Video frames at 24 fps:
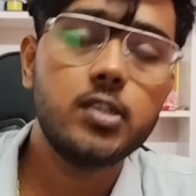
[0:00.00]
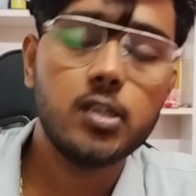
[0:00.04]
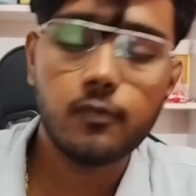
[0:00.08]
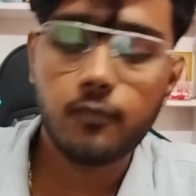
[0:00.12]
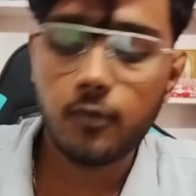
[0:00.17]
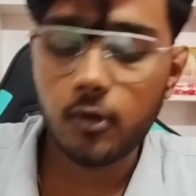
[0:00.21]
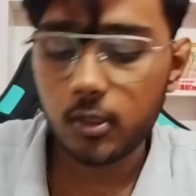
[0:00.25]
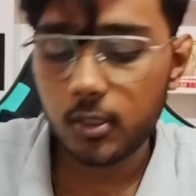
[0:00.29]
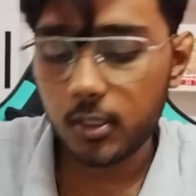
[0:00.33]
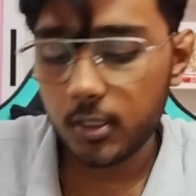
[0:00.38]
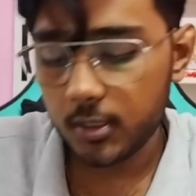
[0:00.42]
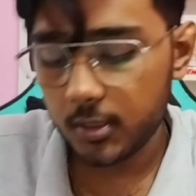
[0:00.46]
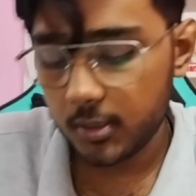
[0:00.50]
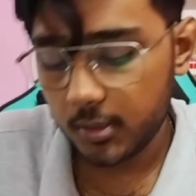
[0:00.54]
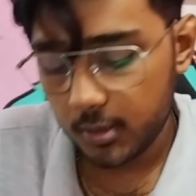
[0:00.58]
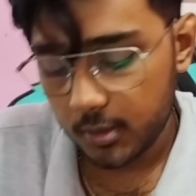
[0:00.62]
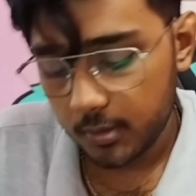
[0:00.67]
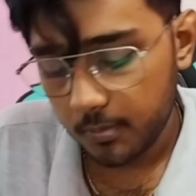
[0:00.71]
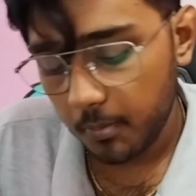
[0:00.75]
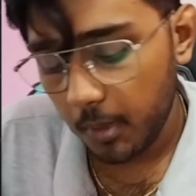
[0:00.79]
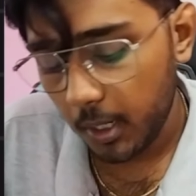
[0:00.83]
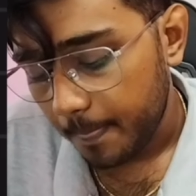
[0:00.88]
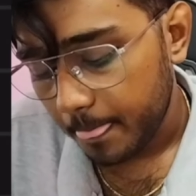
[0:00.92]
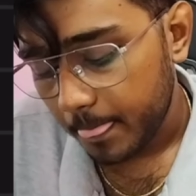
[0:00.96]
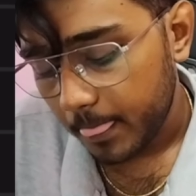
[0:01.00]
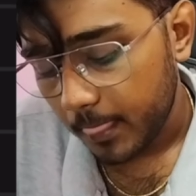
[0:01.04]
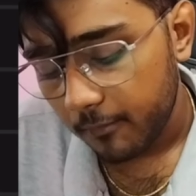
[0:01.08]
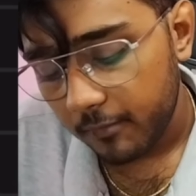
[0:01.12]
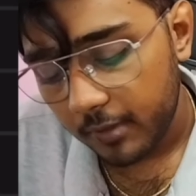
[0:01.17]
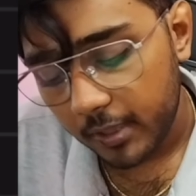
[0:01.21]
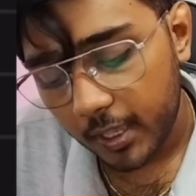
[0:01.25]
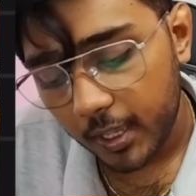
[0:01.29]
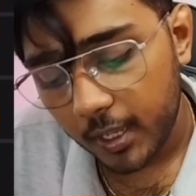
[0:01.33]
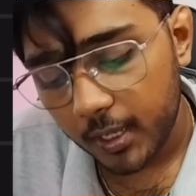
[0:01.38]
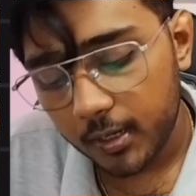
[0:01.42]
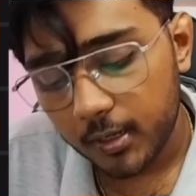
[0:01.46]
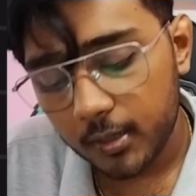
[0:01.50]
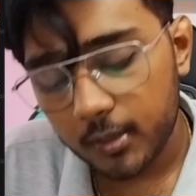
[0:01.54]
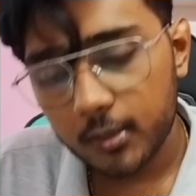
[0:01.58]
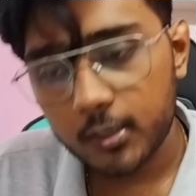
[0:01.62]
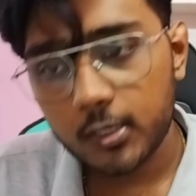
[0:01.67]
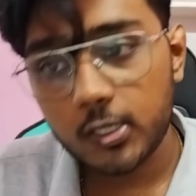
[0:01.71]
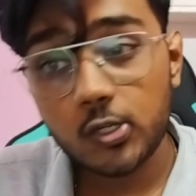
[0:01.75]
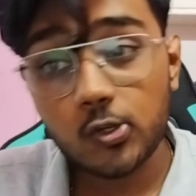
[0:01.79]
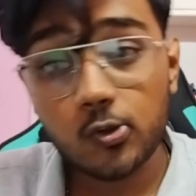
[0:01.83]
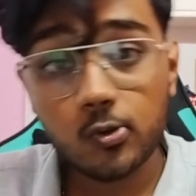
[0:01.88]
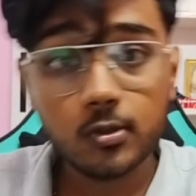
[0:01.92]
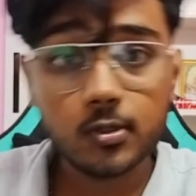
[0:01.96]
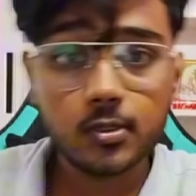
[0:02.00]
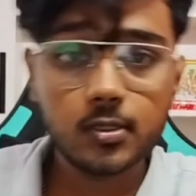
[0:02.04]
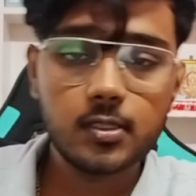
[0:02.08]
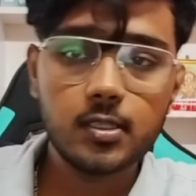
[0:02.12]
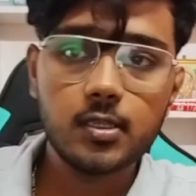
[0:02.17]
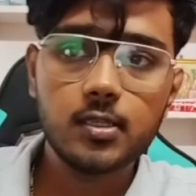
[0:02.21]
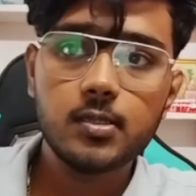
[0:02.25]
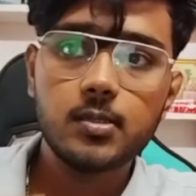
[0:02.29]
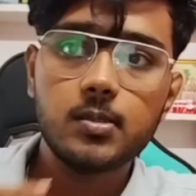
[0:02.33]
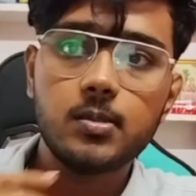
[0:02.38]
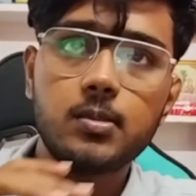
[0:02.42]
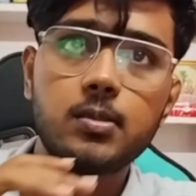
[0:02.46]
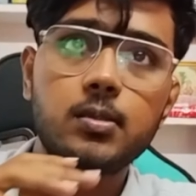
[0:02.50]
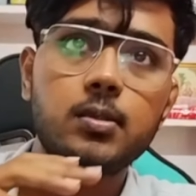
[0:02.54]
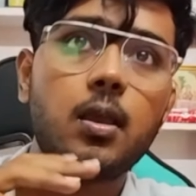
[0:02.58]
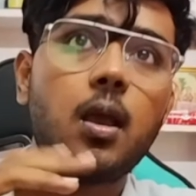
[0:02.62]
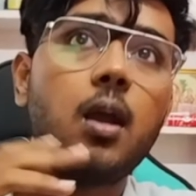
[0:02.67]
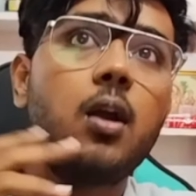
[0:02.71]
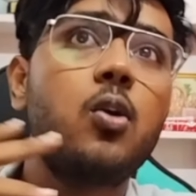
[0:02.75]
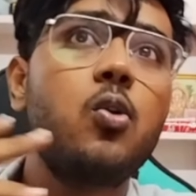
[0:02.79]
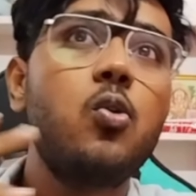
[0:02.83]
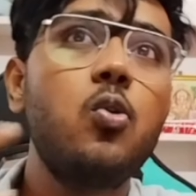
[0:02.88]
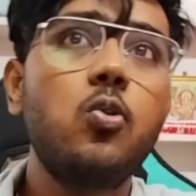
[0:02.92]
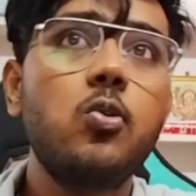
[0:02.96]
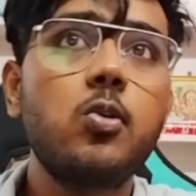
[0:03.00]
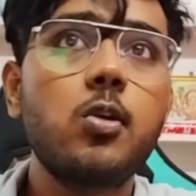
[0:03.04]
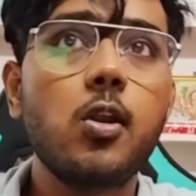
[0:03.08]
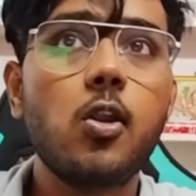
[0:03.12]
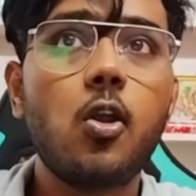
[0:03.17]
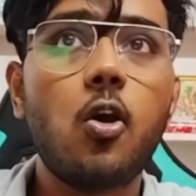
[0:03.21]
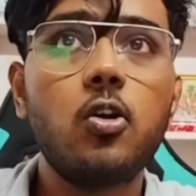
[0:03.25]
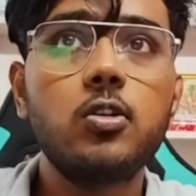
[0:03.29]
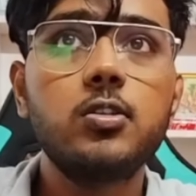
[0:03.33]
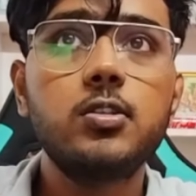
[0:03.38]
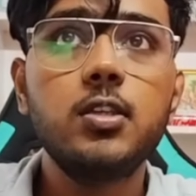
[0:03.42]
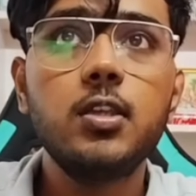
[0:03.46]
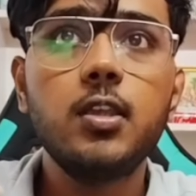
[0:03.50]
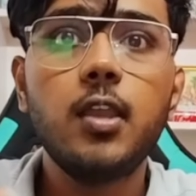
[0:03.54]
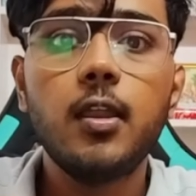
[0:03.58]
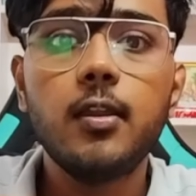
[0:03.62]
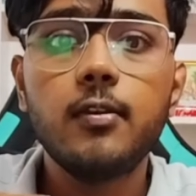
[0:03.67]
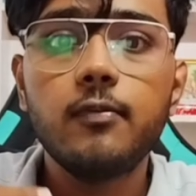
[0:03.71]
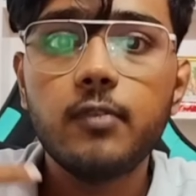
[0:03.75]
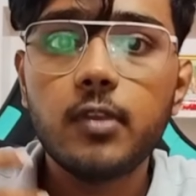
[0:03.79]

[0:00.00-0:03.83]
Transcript: for this, but we can use this core logic and we